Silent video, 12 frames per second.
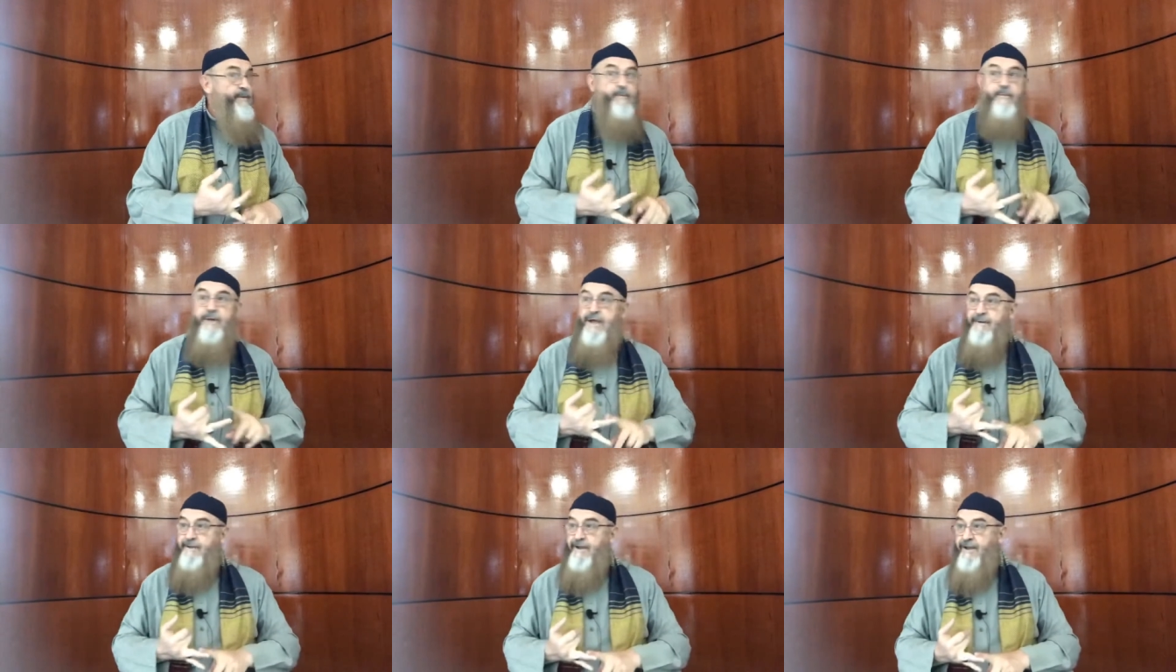
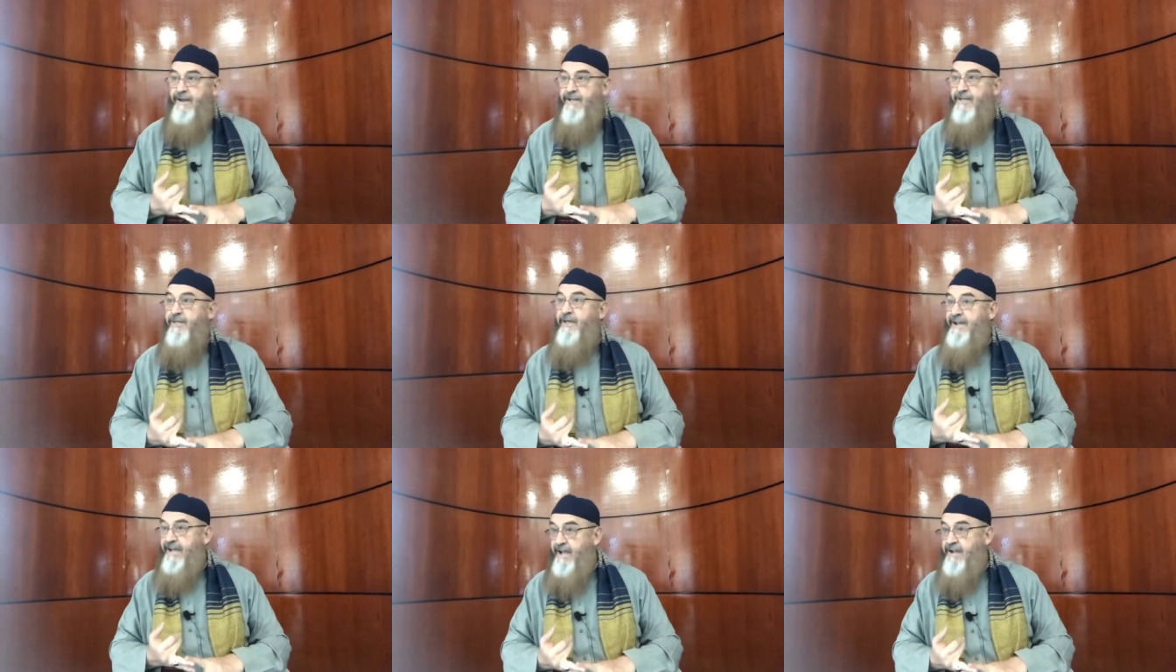Maybe
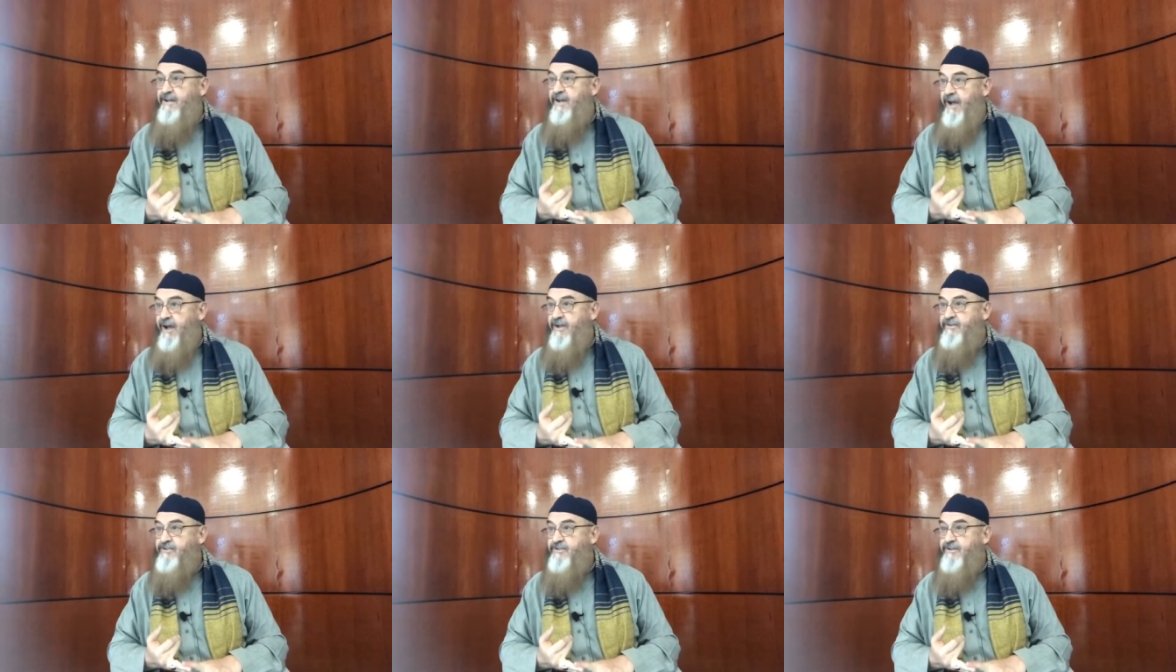the king
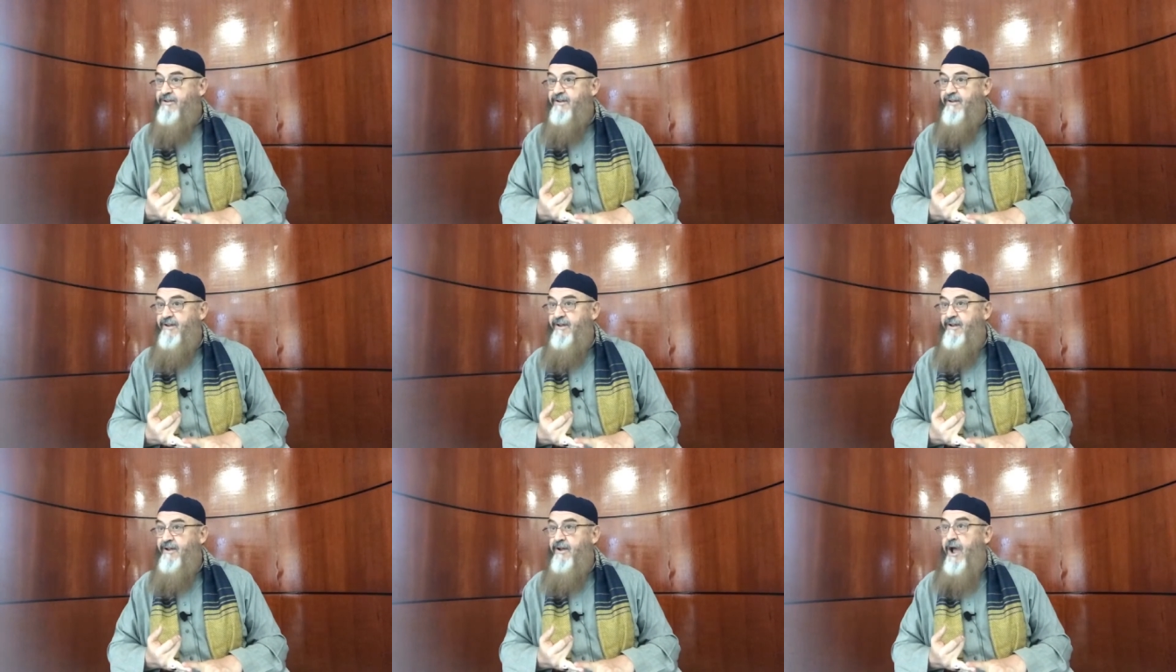dies.
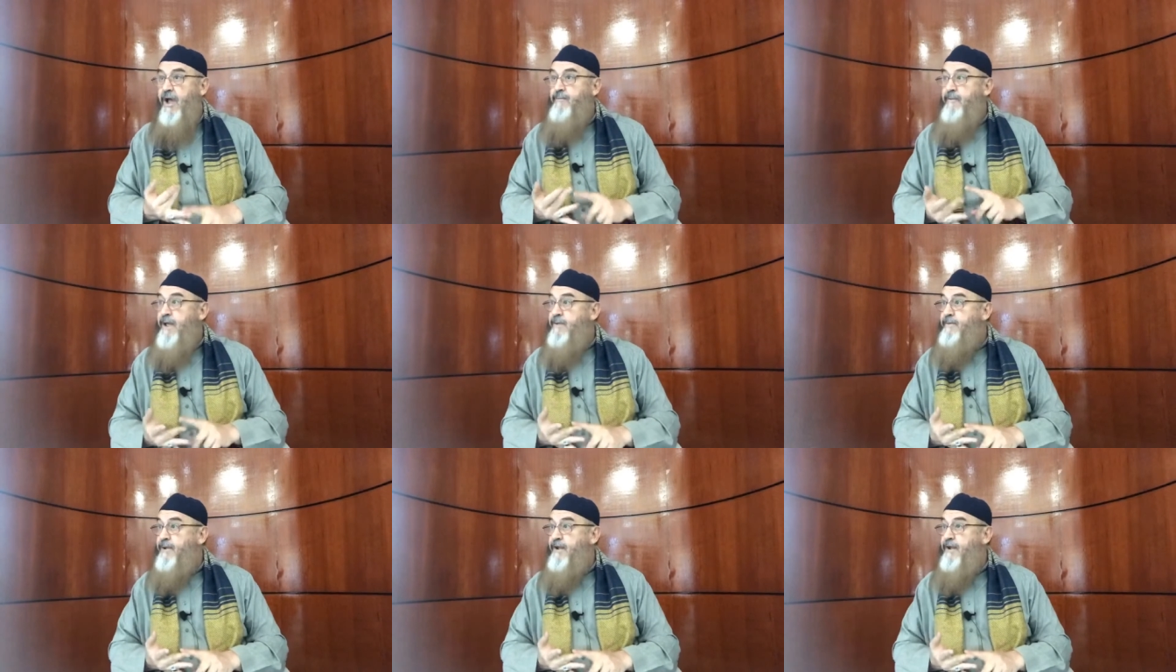And
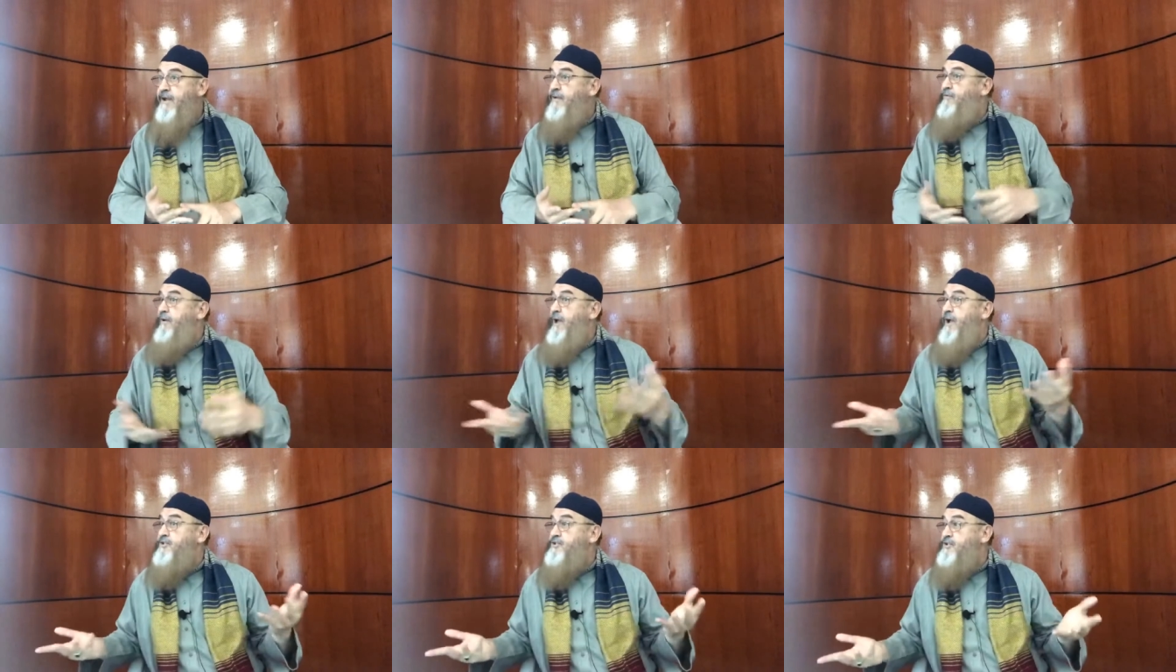maybe he
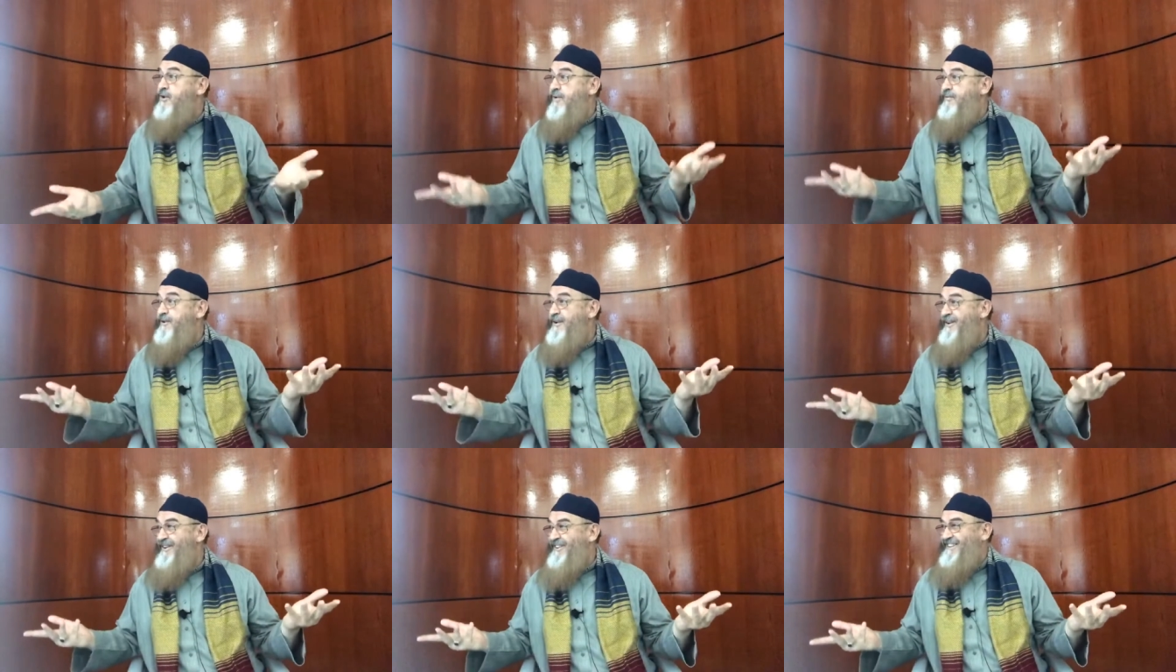flies. You never
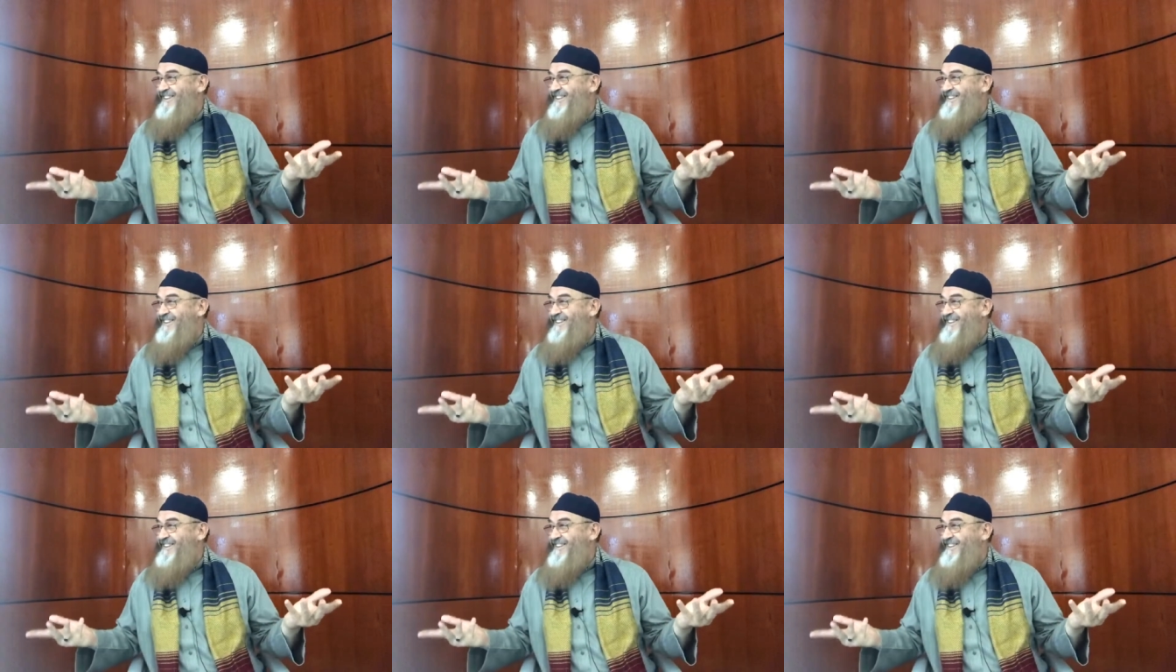know.